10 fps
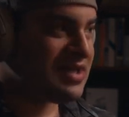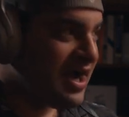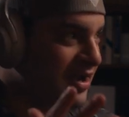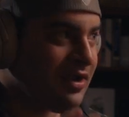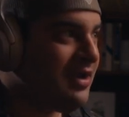
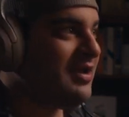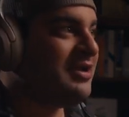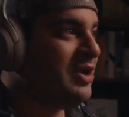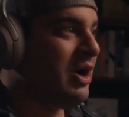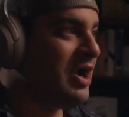I
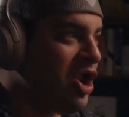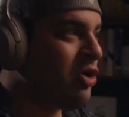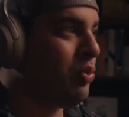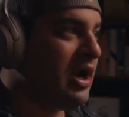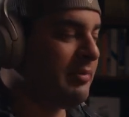know
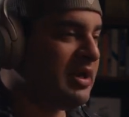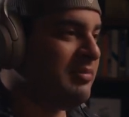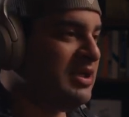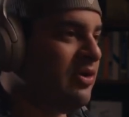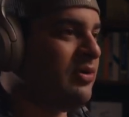what I'm going to
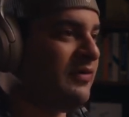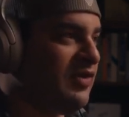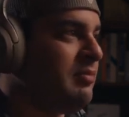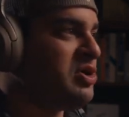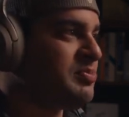be doing for
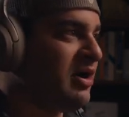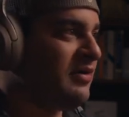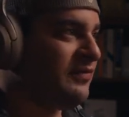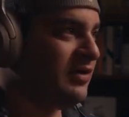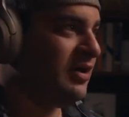the most
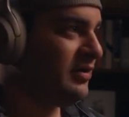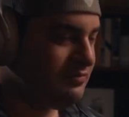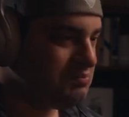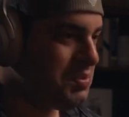part for